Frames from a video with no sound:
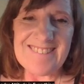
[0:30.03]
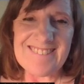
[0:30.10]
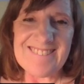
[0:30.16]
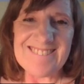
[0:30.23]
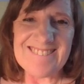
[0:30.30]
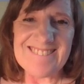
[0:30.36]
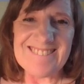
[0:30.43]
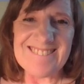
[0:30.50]

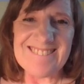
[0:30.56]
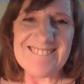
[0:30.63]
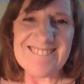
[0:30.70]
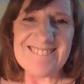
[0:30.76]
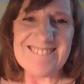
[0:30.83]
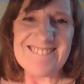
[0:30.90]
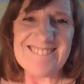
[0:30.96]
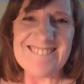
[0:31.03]

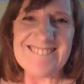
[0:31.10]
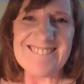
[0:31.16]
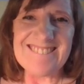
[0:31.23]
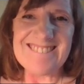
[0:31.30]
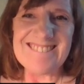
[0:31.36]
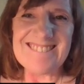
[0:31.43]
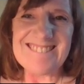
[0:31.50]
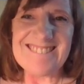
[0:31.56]

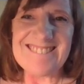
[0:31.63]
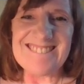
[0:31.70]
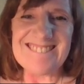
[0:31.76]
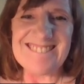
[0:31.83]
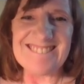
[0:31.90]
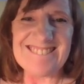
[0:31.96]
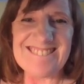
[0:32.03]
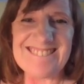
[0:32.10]

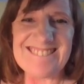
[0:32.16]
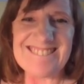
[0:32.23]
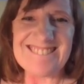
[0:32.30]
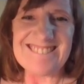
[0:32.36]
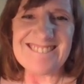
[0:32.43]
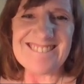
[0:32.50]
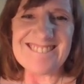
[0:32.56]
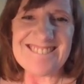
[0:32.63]

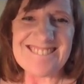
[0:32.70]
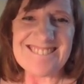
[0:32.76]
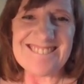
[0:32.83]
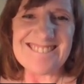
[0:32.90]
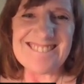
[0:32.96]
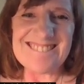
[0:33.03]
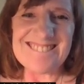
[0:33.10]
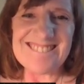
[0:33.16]

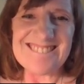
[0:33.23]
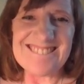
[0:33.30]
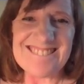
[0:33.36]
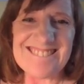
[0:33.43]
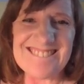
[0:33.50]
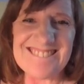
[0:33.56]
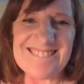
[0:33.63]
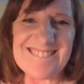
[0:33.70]

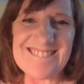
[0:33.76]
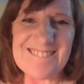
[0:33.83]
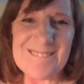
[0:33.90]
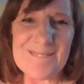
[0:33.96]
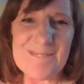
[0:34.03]
[no speech]